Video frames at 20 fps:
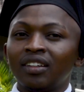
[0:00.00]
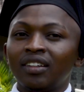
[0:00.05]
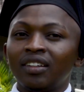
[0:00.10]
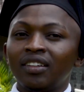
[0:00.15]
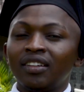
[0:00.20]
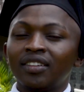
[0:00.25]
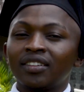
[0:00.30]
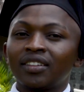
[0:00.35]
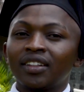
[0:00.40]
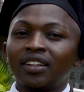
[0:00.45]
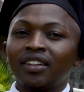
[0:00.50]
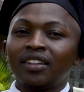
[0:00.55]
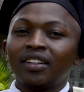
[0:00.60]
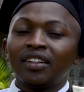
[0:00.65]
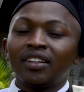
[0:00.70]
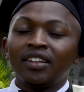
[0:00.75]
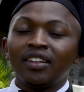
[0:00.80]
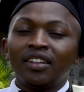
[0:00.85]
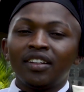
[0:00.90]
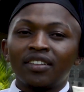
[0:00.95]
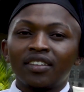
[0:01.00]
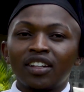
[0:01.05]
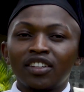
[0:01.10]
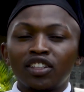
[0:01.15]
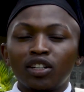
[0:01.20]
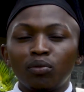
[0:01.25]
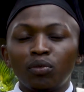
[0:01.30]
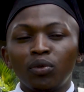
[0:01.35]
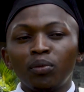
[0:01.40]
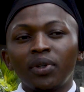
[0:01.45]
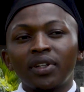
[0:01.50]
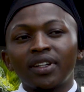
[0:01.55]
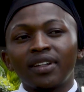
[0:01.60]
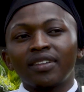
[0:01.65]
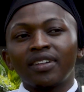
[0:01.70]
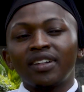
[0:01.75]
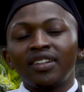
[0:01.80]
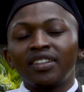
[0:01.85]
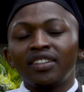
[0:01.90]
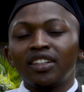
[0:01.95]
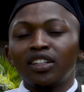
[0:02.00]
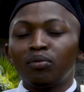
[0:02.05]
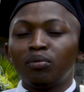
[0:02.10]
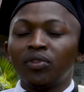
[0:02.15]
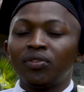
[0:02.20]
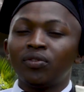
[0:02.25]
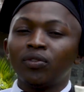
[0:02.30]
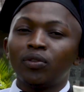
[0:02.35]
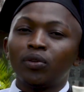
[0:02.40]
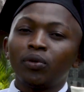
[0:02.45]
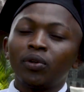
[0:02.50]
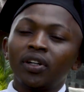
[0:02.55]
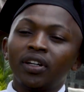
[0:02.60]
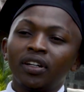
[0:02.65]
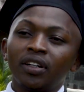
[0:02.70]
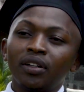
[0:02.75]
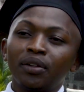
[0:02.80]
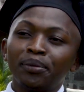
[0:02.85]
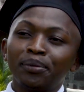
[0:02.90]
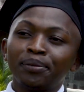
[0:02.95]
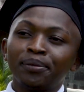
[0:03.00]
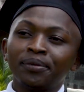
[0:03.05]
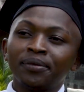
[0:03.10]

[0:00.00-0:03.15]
Yes, and in such a moment as I'd shared before, where